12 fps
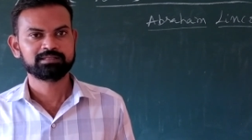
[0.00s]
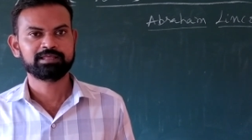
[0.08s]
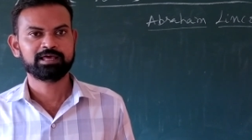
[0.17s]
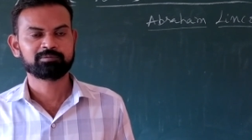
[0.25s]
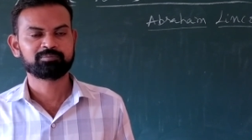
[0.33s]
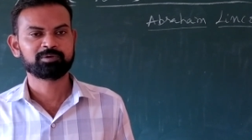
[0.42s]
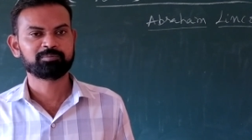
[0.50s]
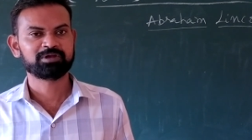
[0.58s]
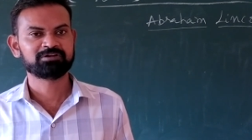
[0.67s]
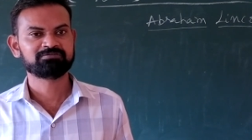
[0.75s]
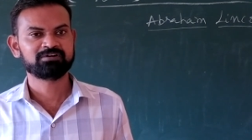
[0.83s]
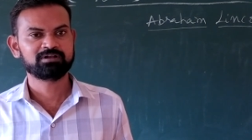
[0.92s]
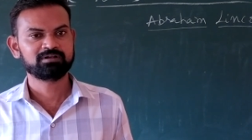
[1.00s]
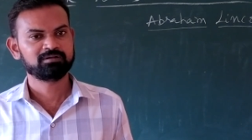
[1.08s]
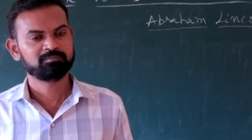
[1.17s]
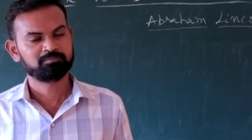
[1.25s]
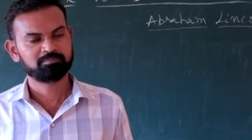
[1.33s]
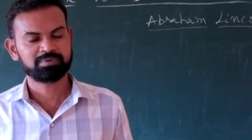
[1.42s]
they had prepared for
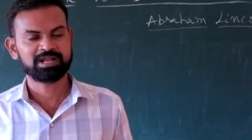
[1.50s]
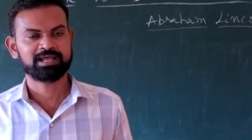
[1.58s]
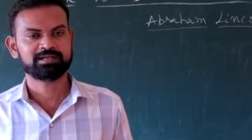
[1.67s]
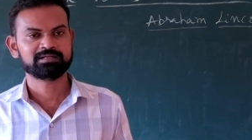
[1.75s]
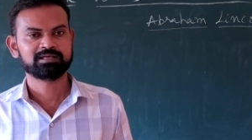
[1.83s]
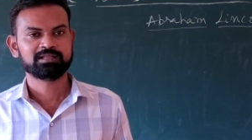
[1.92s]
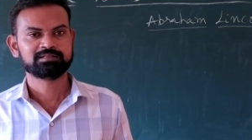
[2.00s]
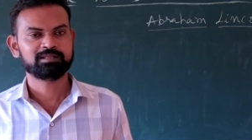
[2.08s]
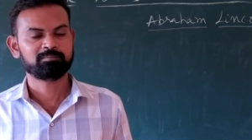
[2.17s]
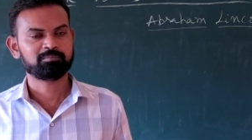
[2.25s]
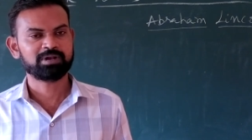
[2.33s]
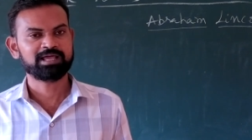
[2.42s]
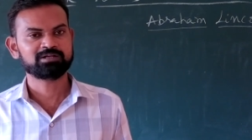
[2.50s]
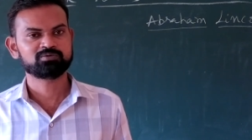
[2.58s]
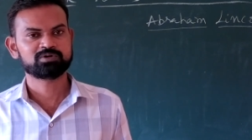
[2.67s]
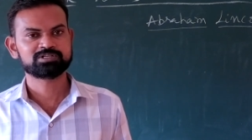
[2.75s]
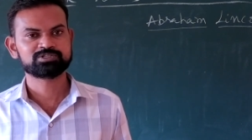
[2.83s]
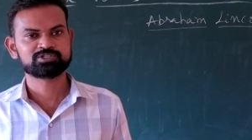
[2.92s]
plan. The plan
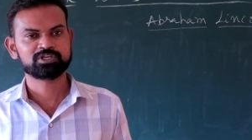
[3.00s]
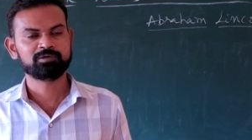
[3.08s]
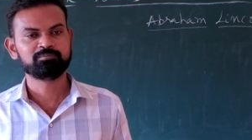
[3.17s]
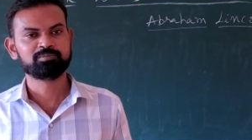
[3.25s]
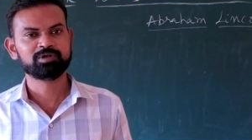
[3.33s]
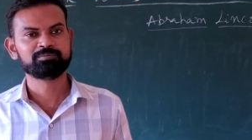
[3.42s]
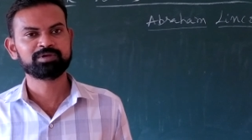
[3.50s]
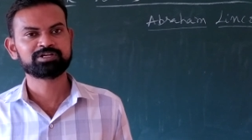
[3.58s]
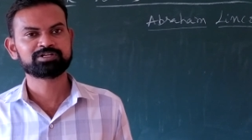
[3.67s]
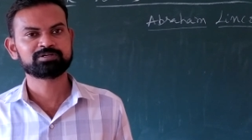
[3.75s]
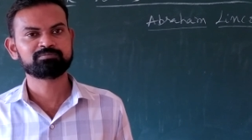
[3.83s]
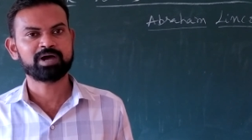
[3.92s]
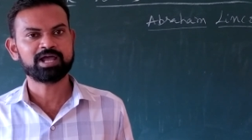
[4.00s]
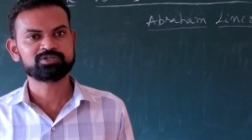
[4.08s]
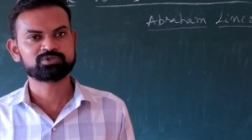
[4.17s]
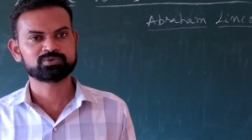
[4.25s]
was implemented by